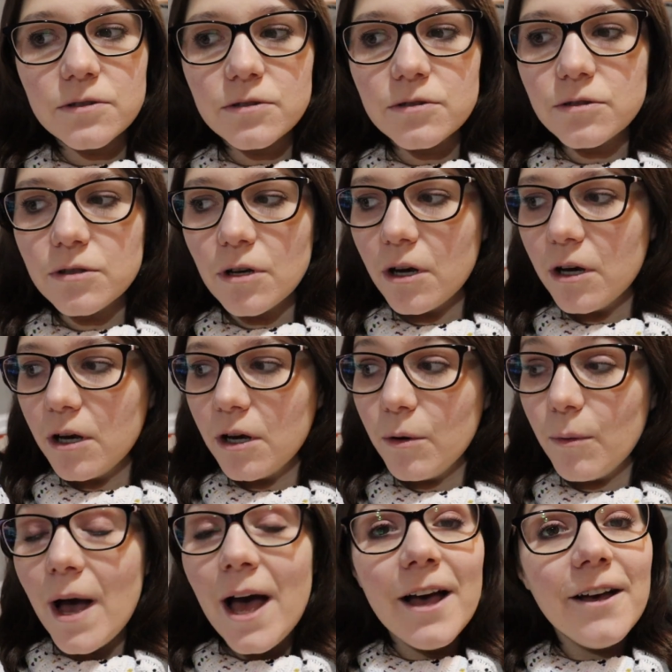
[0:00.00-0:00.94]

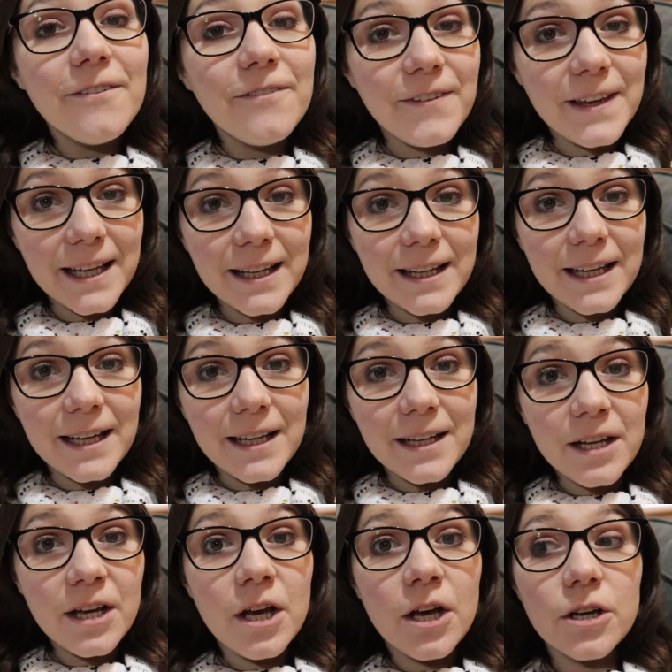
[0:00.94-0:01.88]
So
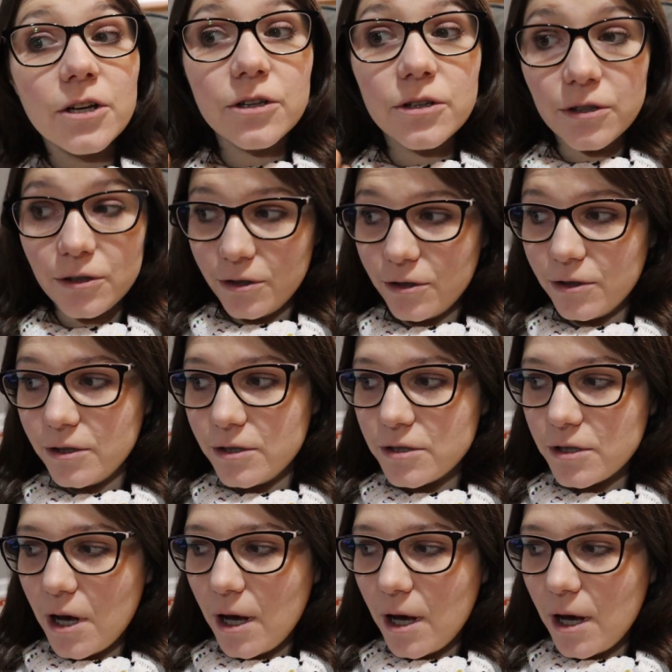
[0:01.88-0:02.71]
feeling good.